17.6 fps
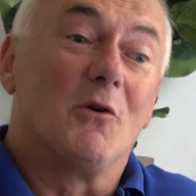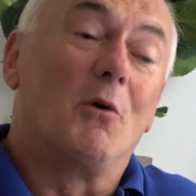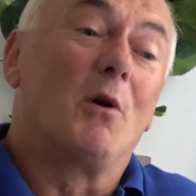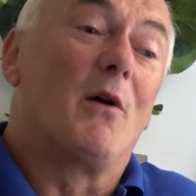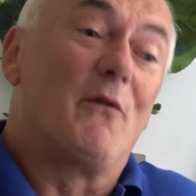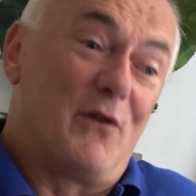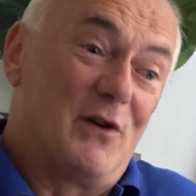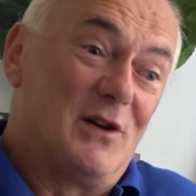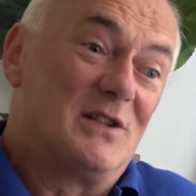
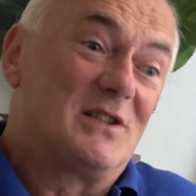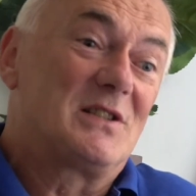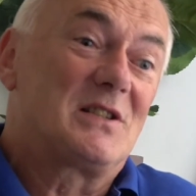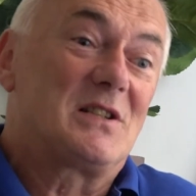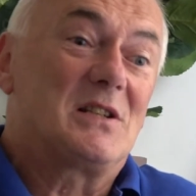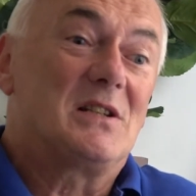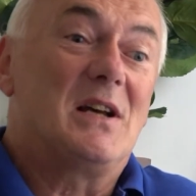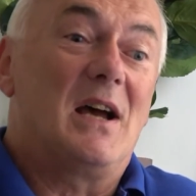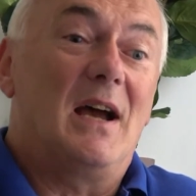all of
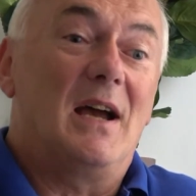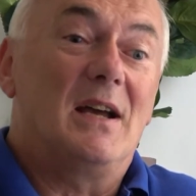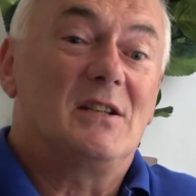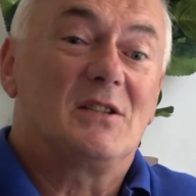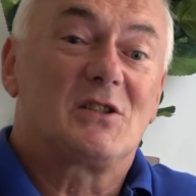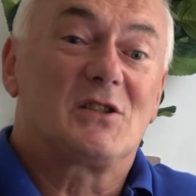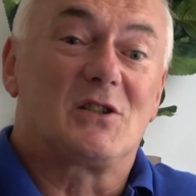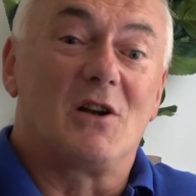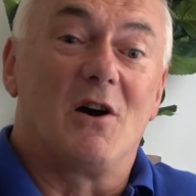us
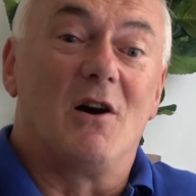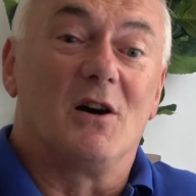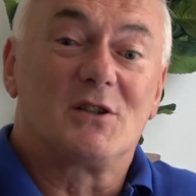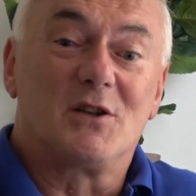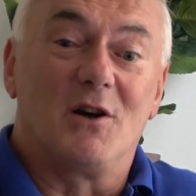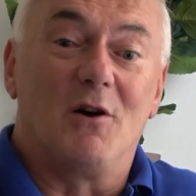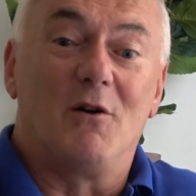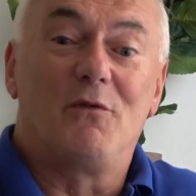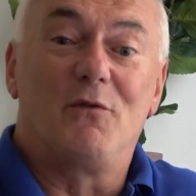
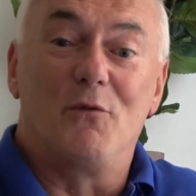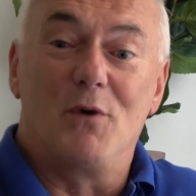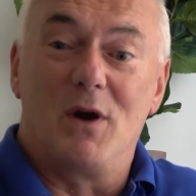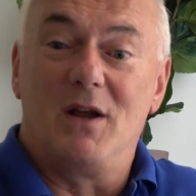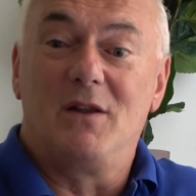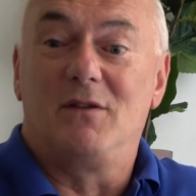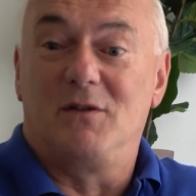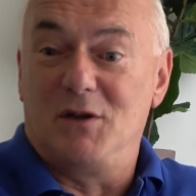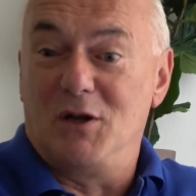start off
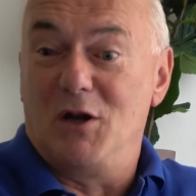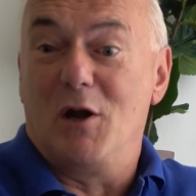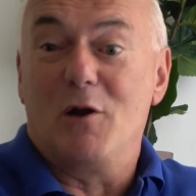with,